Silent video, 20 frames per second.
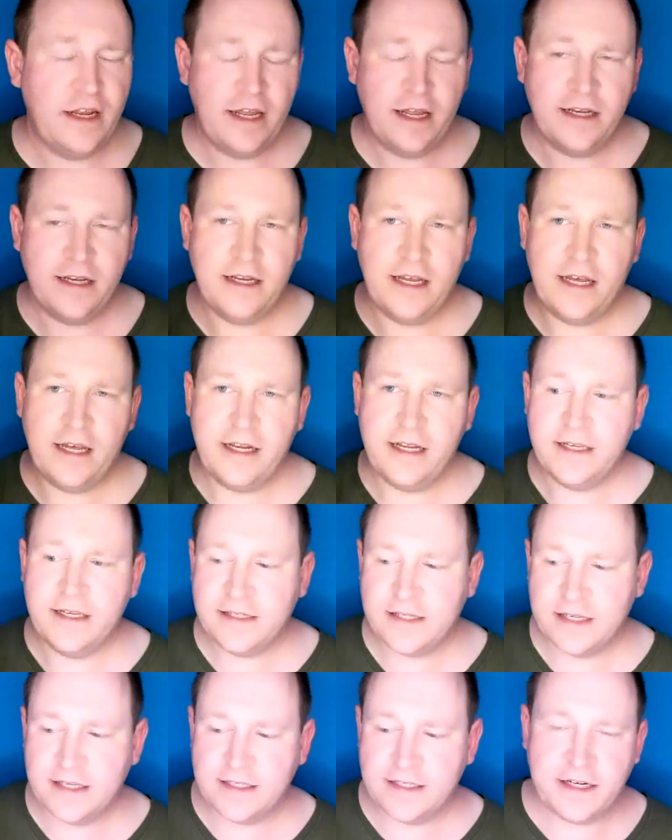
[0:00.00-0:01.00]
It, it
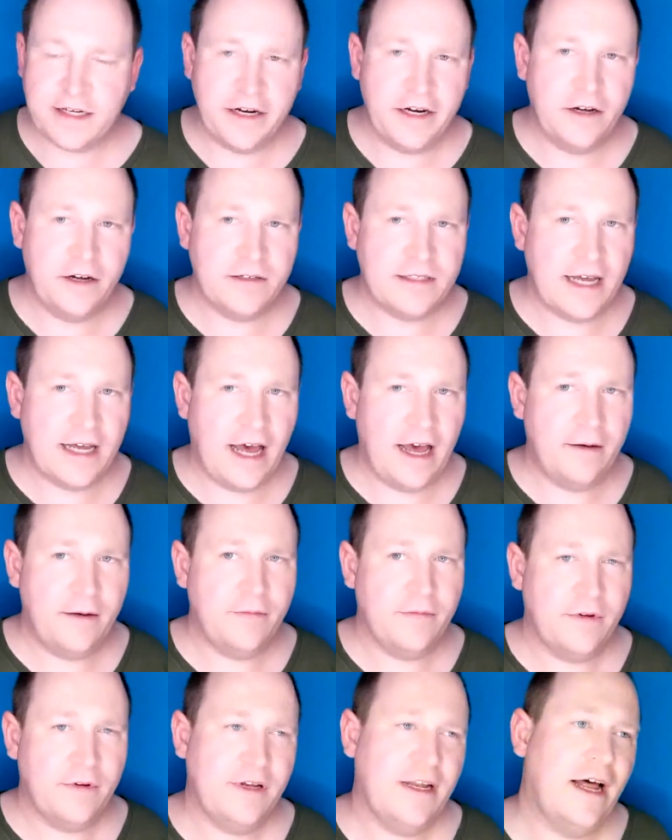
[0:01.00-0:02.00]
is a
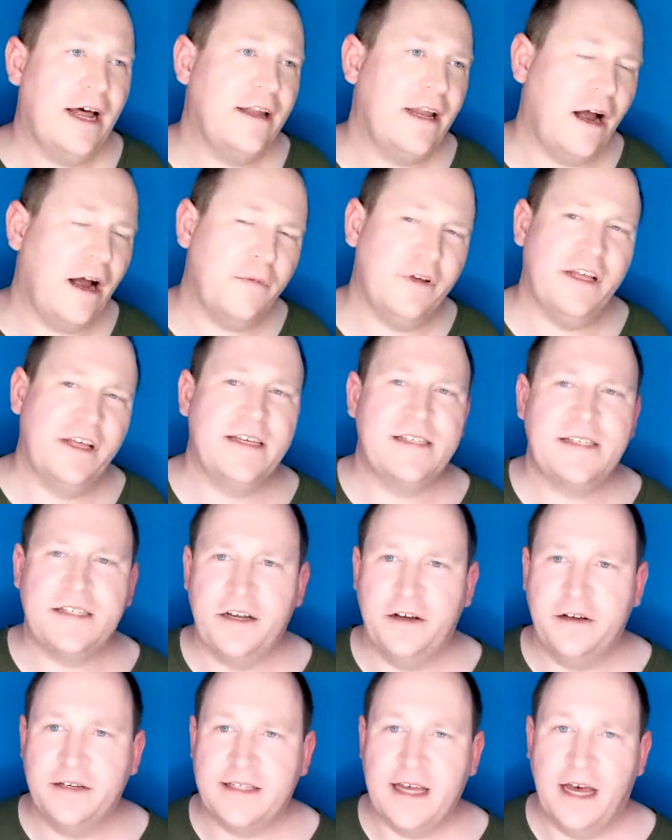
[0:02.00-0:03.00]
stereotype. Well, not, not really a
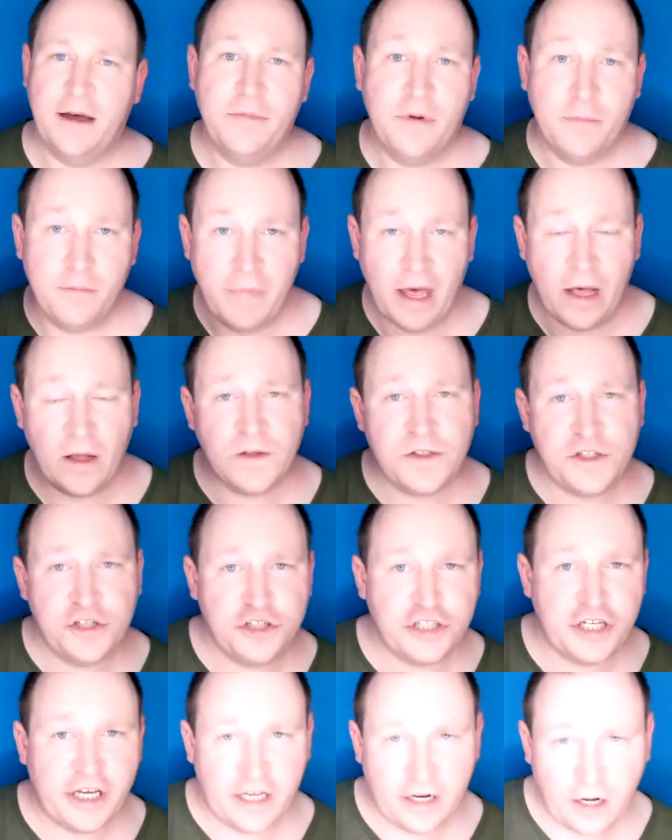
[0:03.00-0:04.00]
stereotype, but males
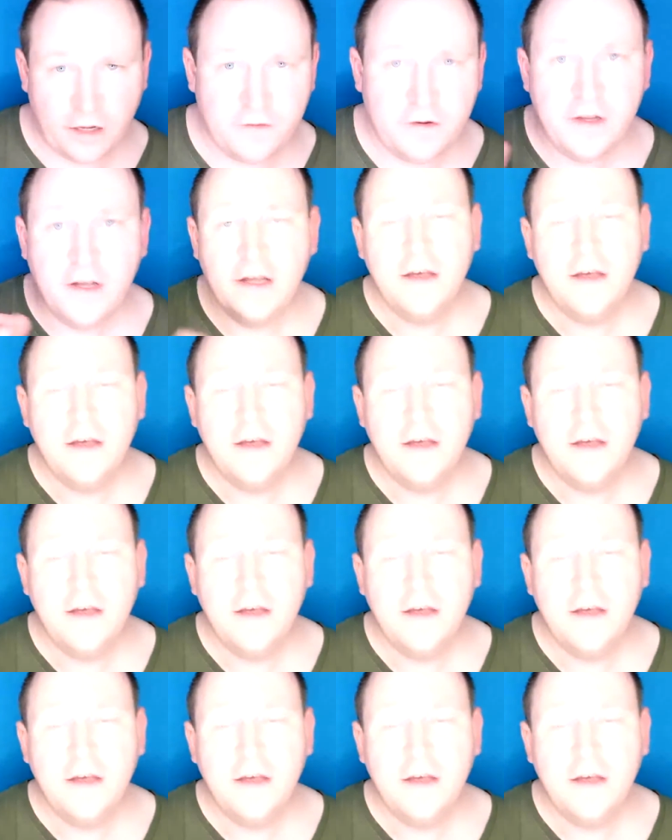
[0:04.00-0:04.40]
usually hit on